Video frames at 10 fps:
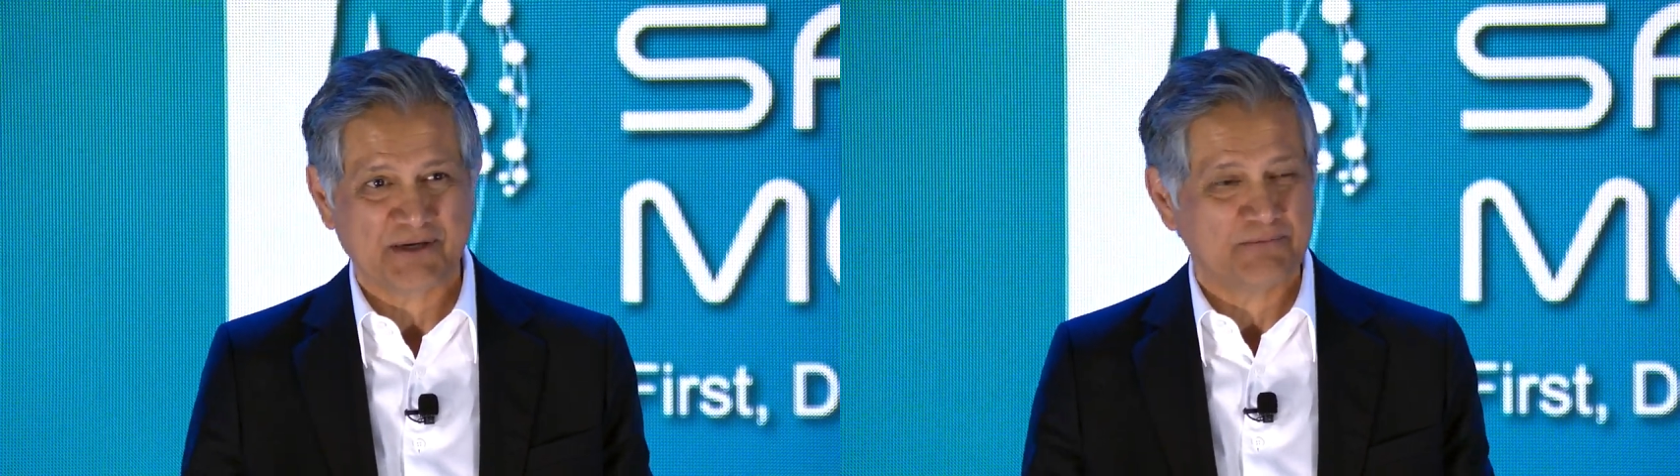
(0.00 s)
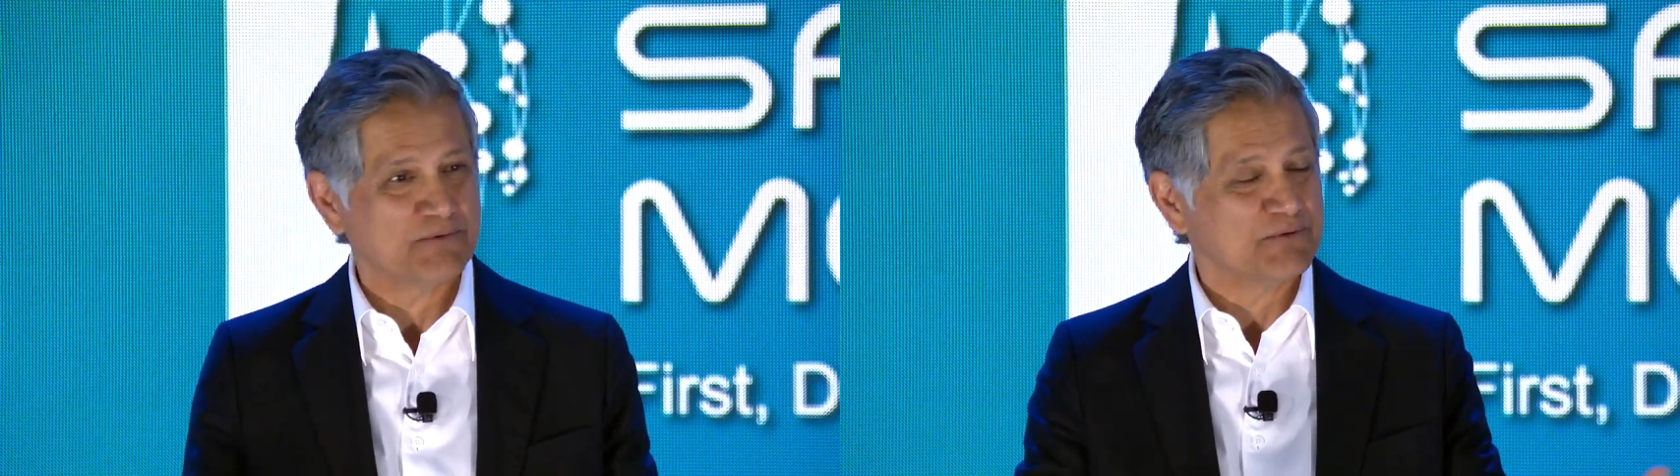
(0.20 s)

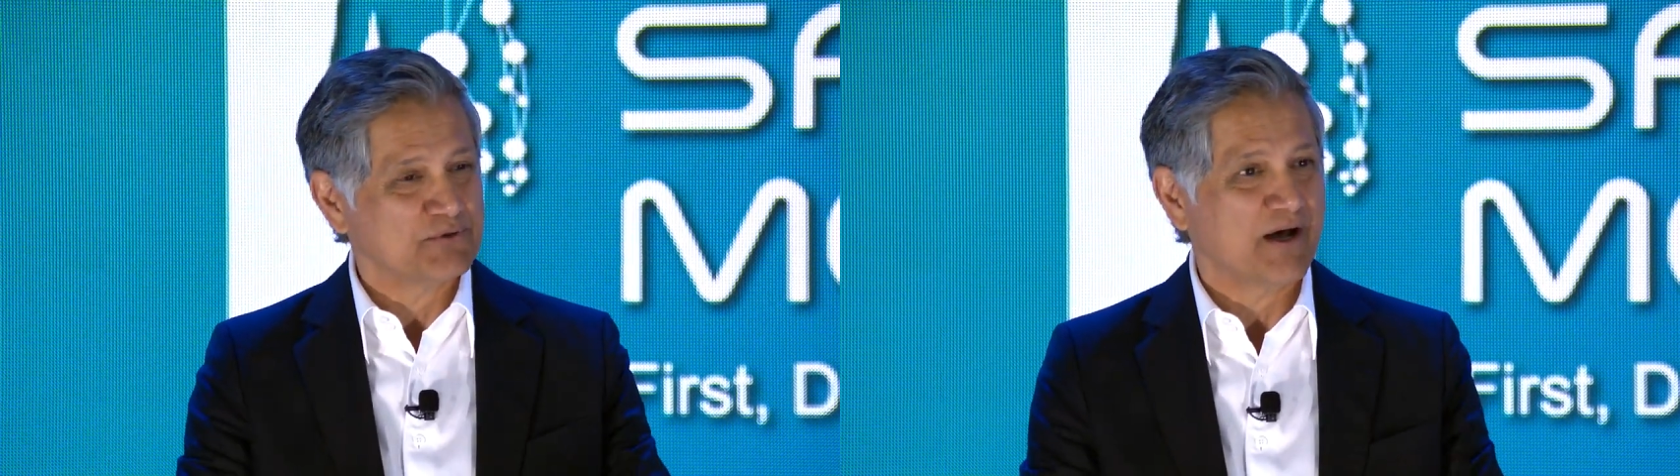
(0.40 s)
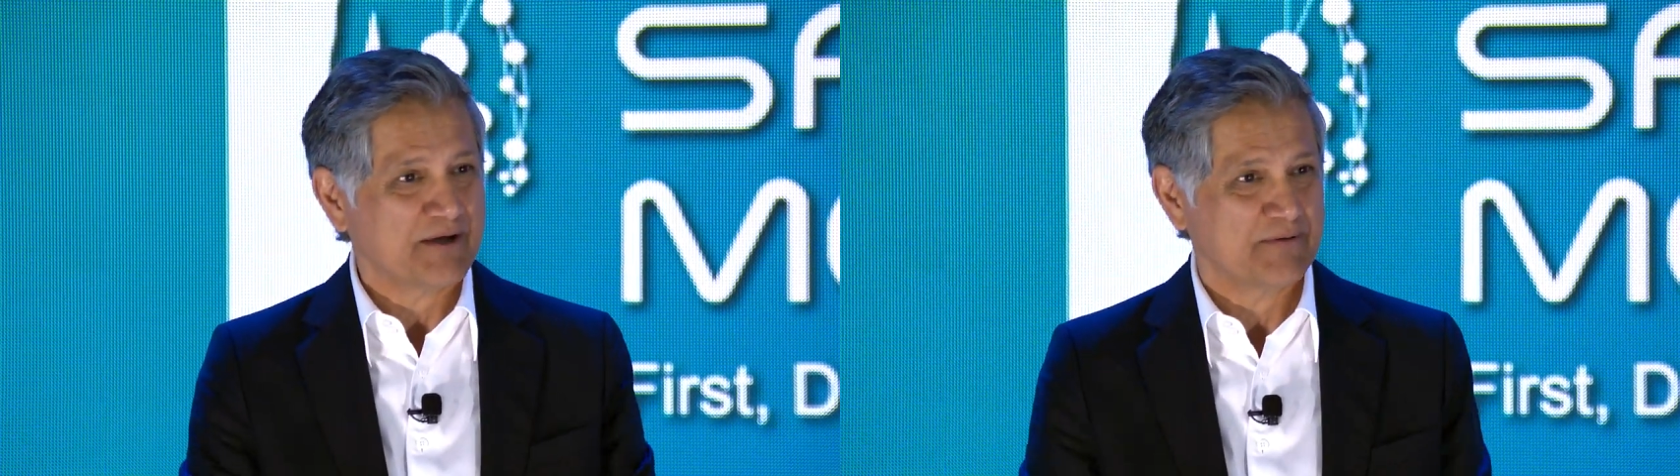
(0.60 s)
We'll
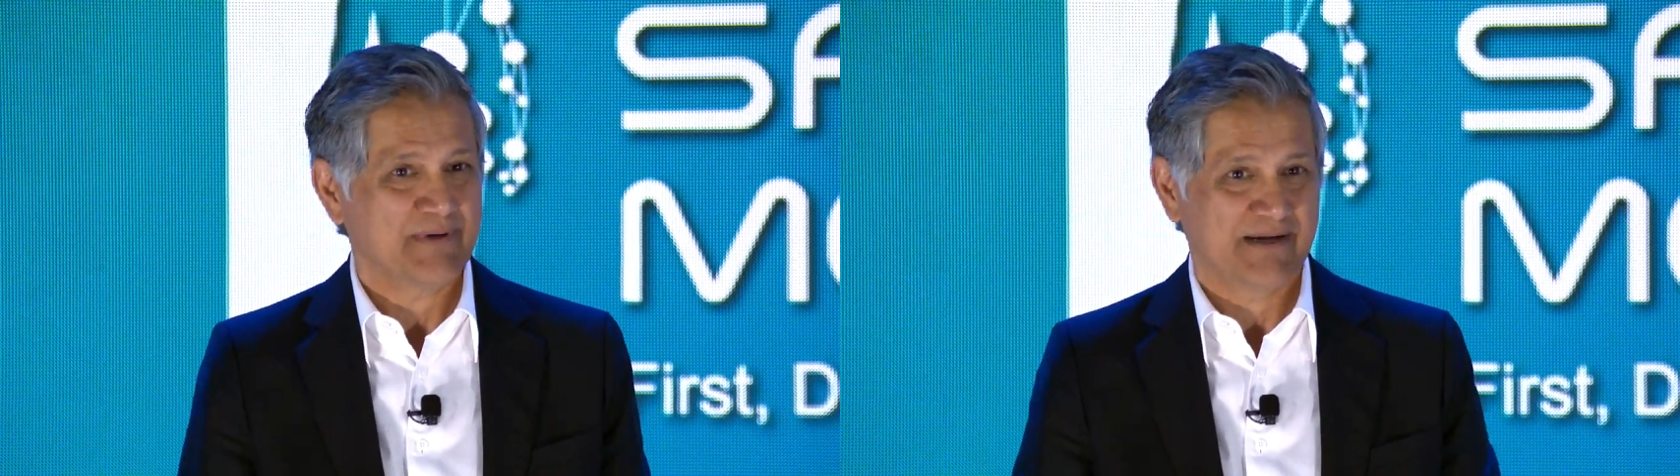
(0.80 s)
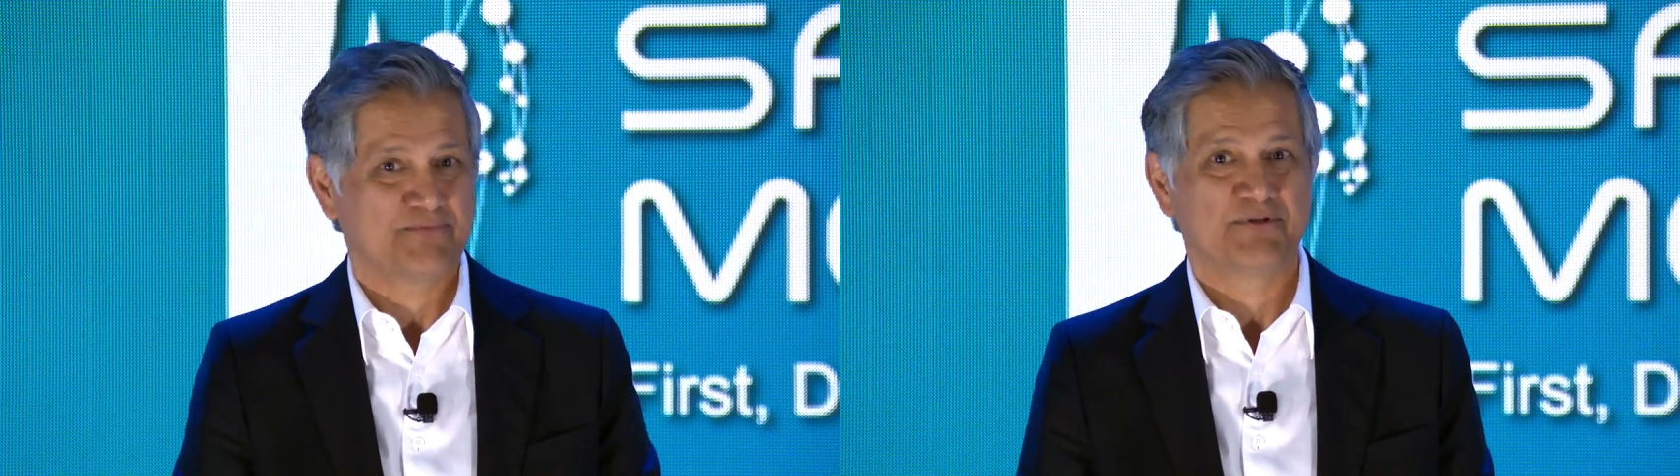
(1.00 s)
talk
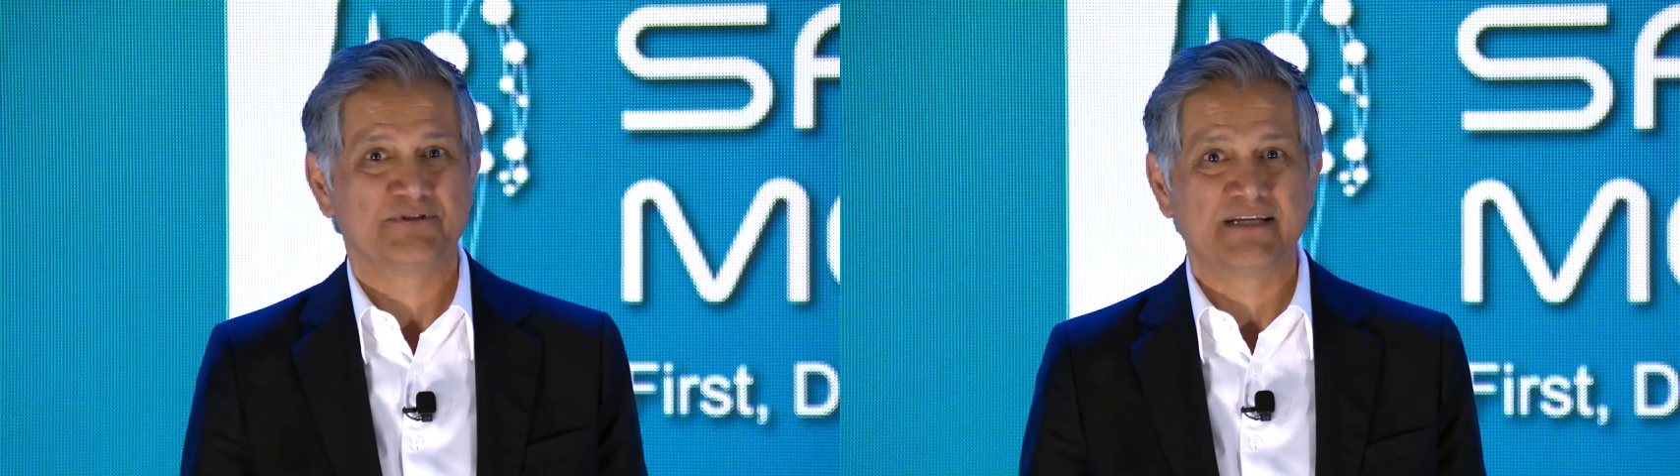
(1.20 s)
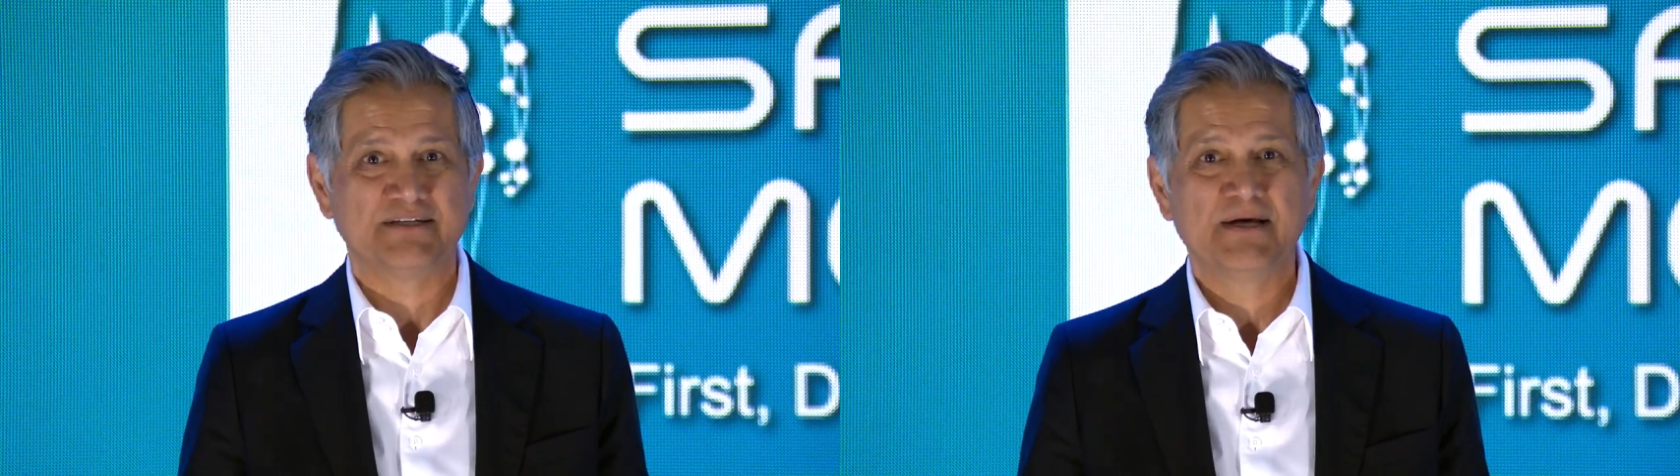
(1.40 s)
about it, where
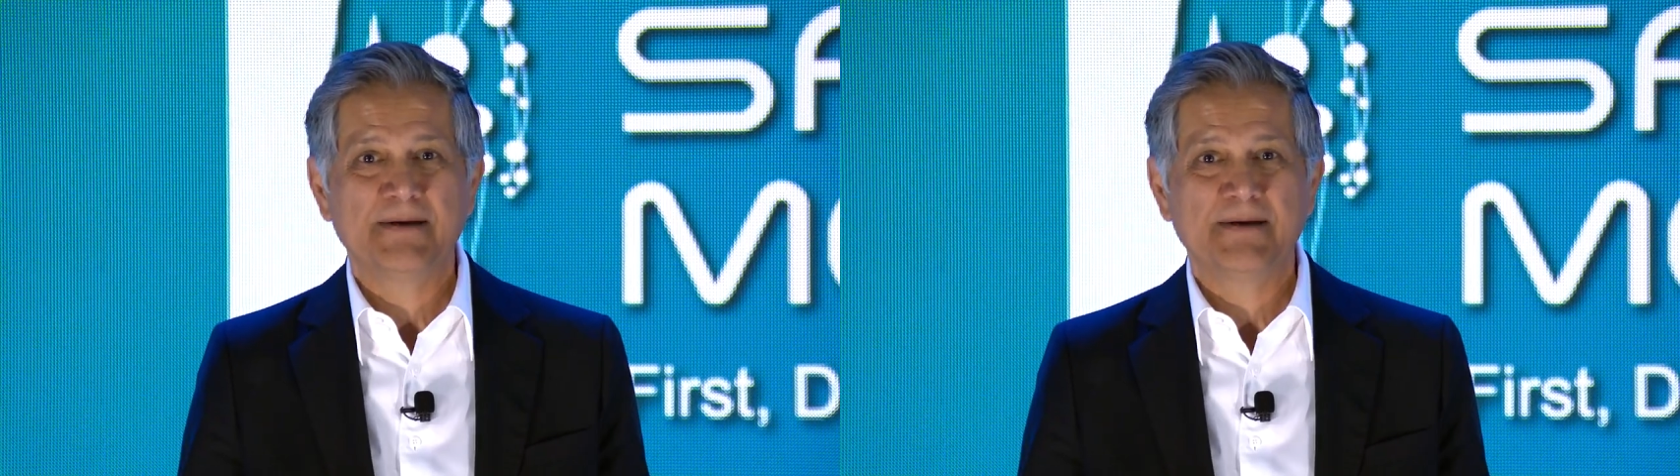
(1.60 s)
they